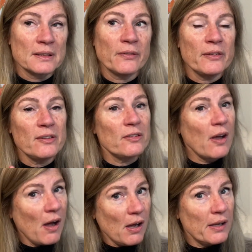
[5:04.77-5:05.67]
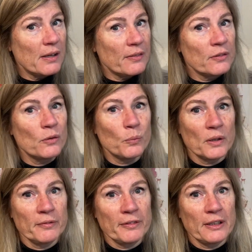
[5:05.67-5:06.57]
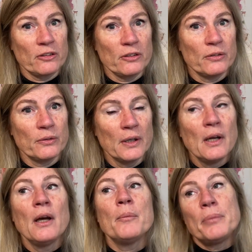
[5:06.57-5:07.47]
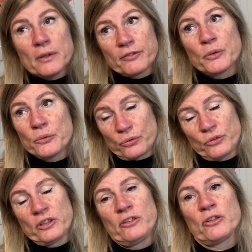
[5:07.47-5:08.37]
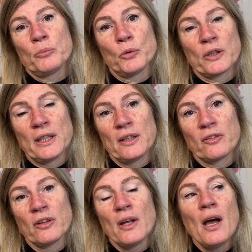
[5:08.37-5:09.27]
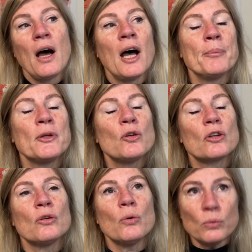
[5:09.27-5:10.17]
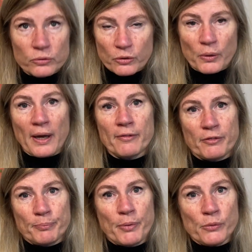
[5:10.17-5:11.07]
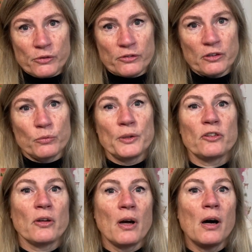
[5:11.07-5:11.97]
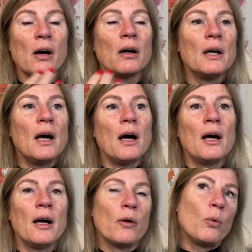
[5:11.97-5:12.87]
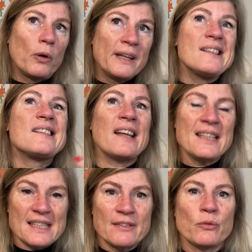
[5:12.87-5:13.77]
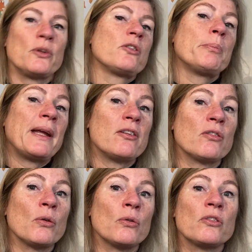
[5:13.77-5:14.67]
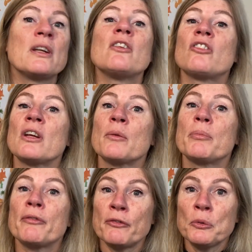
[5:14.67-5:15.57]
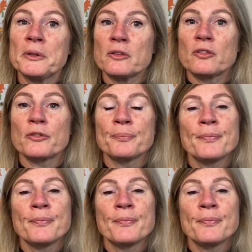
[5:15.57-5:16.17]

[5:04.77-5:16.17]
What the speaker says: Now, this is higher than the 1v2, but of course, you're teaching more kids. You can also have bonuses, which are, or incentives, which are based on teaching performance.